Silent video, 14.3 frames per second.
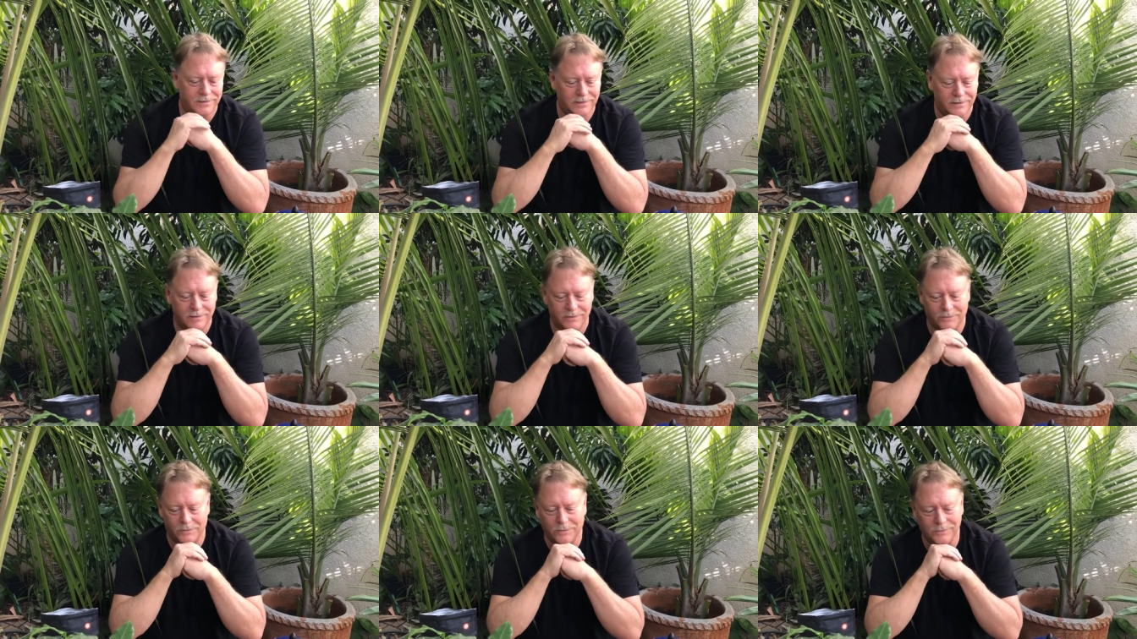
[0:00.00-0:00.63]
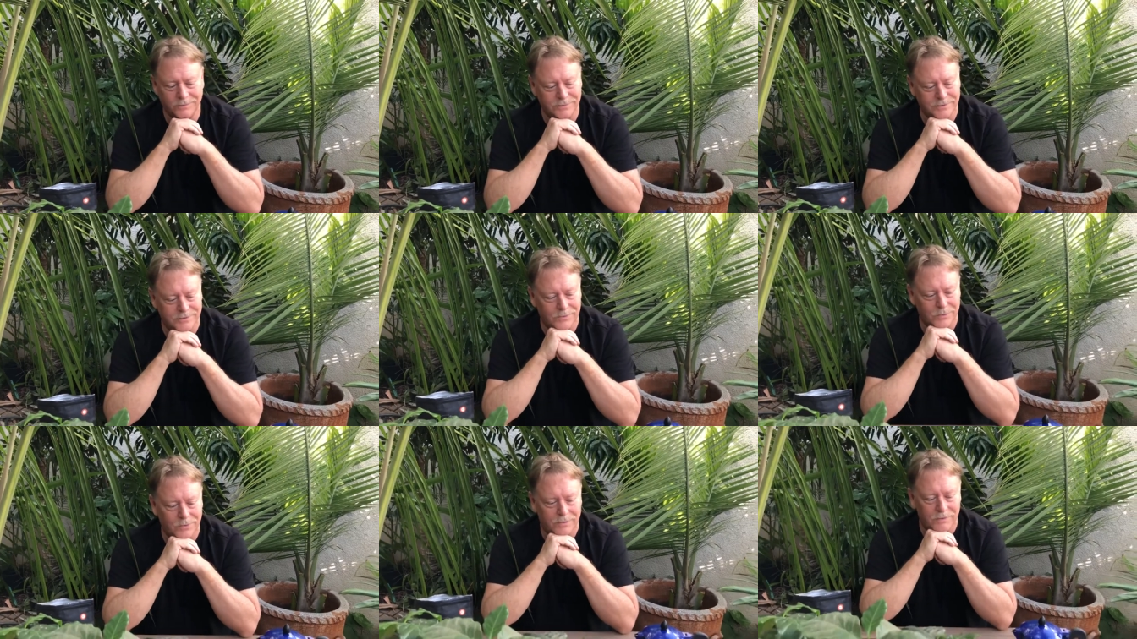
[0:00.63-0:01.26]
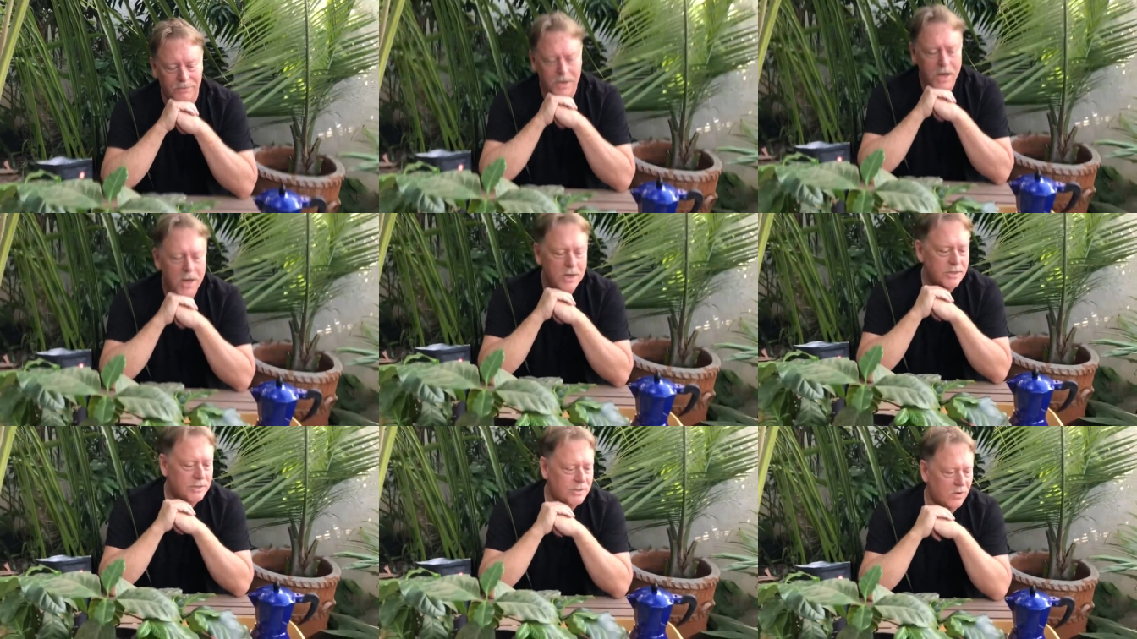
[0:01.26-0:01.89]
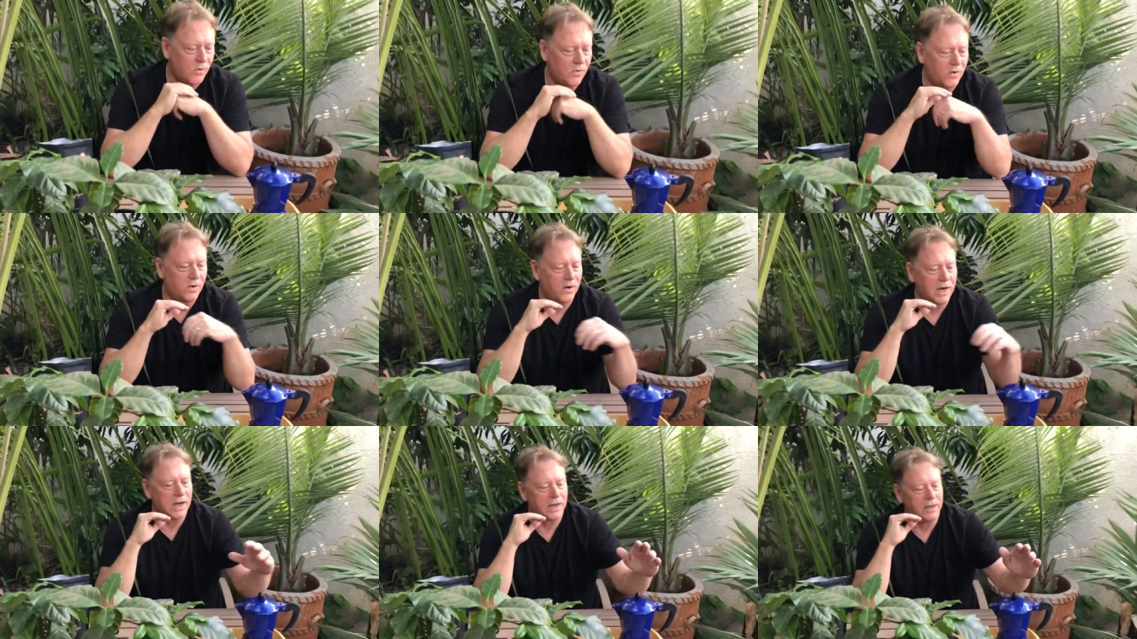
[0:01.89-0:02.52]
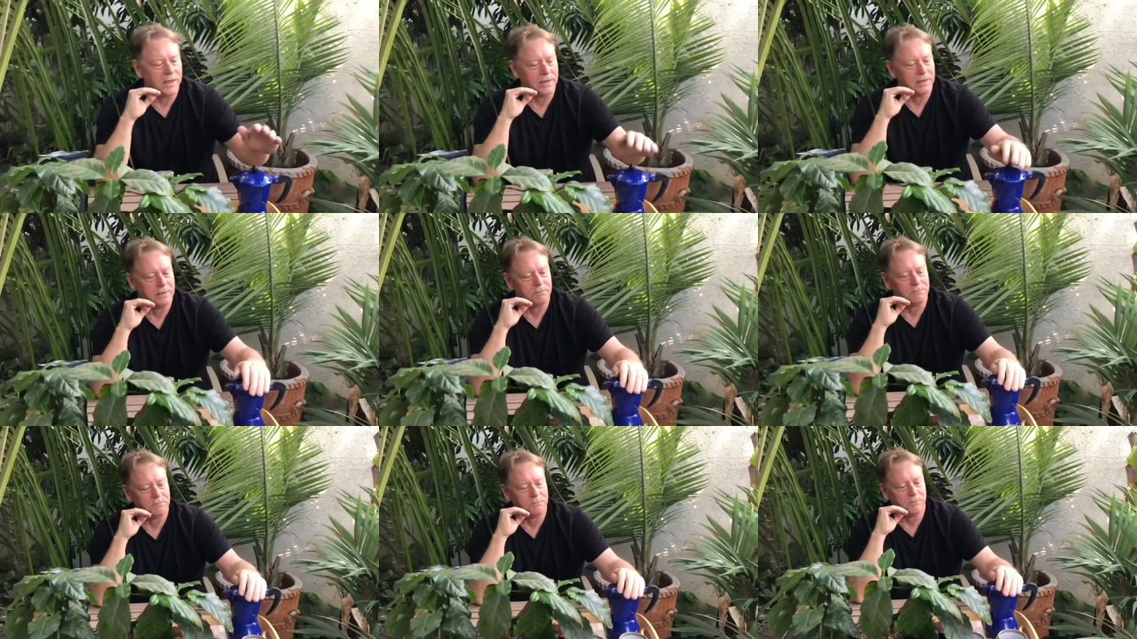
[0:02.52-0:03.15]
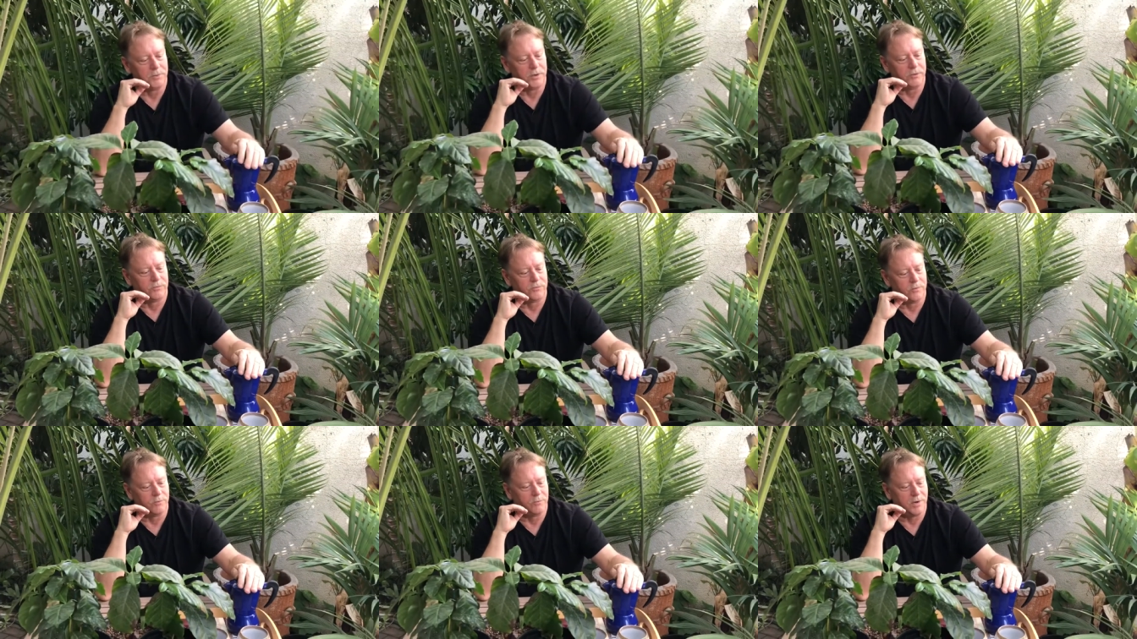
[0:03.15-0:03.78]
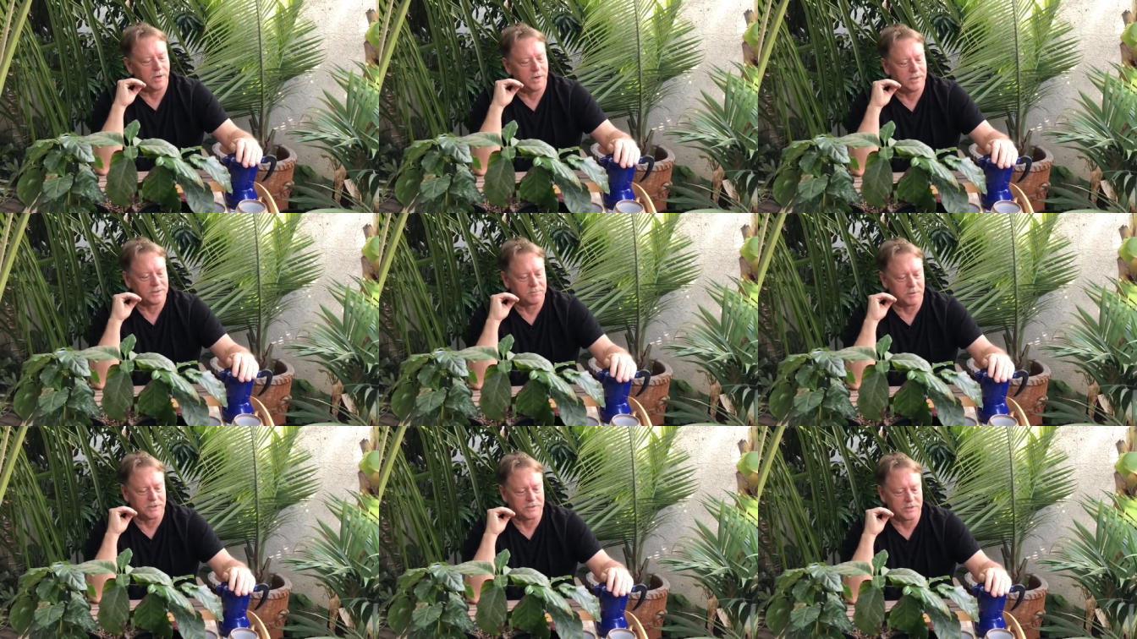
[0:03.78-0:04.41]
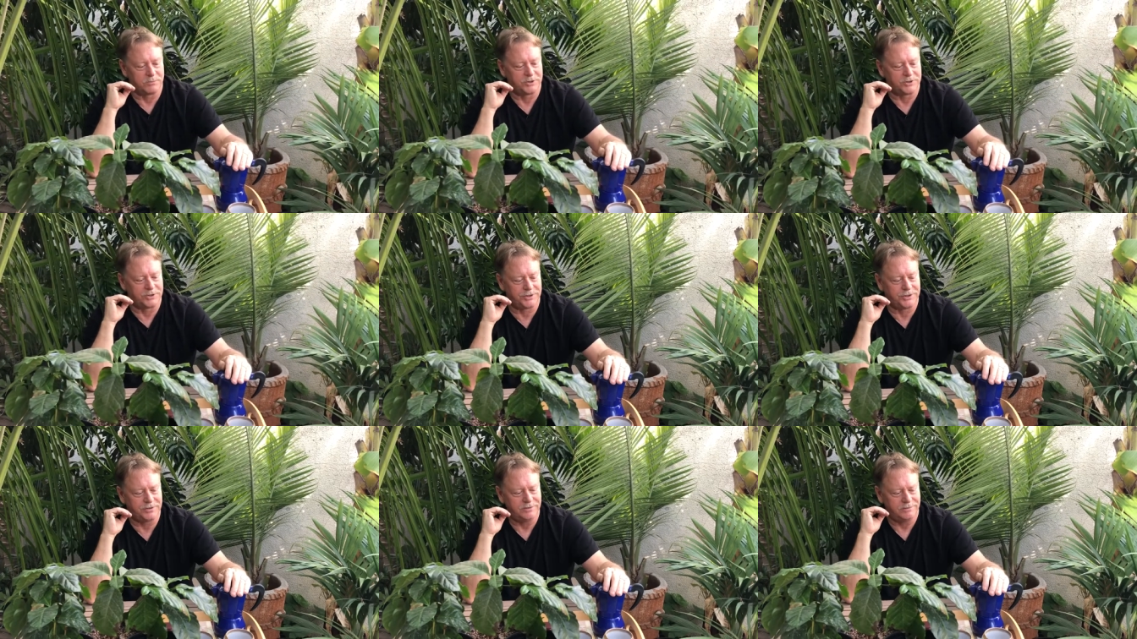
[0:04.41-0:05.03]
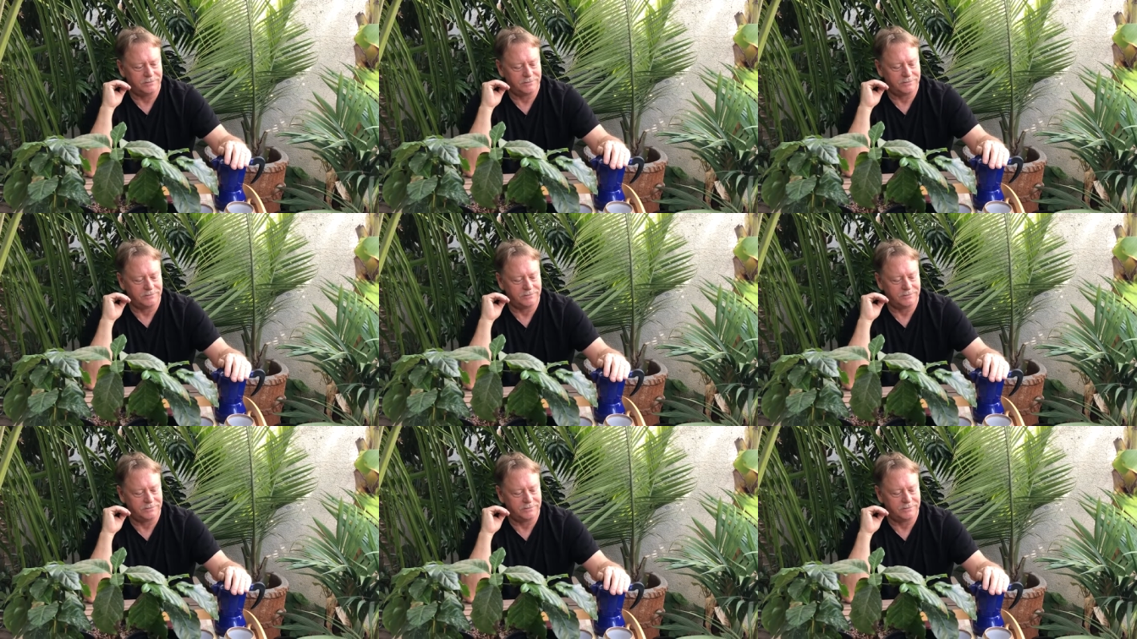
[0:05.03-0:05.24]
at the grocery store. So I put it through my espresso machine,